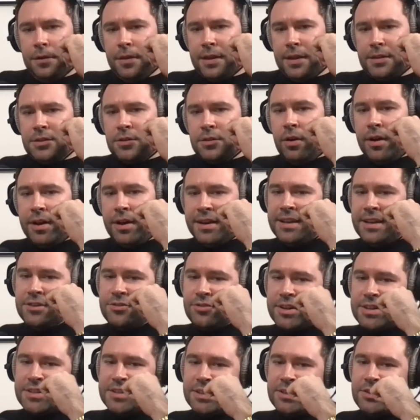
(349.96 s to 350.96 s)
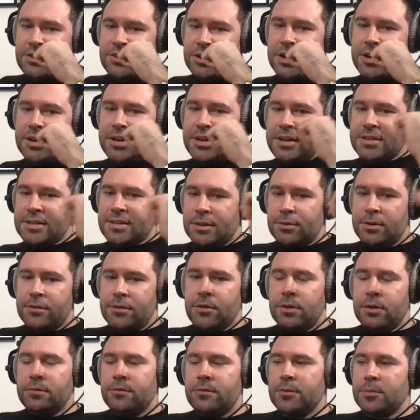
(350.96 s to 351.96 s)
That's quite an interesting journey. So
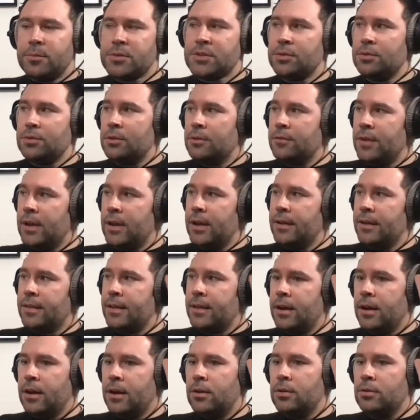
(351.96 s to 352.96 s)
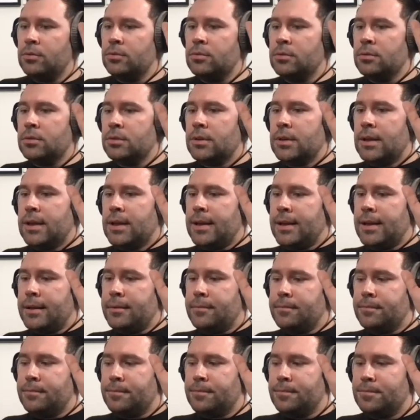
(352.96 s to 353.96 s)
we've gone from sort of like the whole,
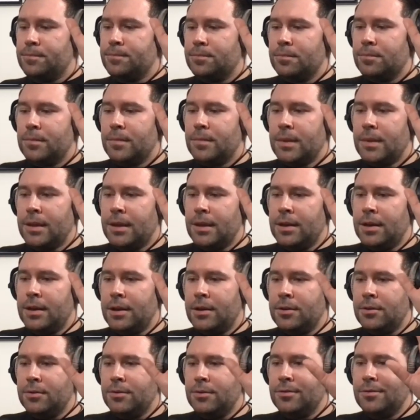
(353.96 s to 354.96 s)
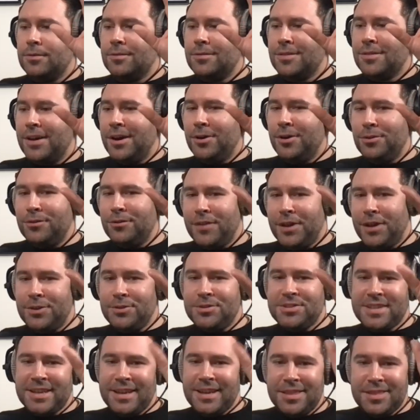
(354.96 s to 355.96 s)
the whole
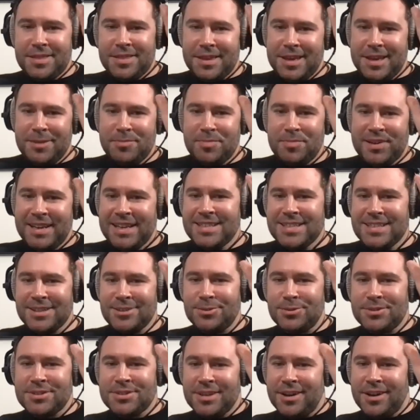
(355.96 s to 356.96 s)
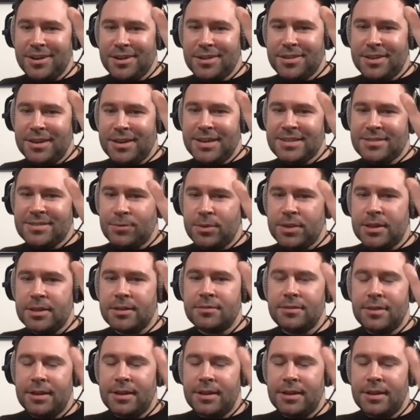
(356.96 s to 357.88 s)
voting thing, political side of things with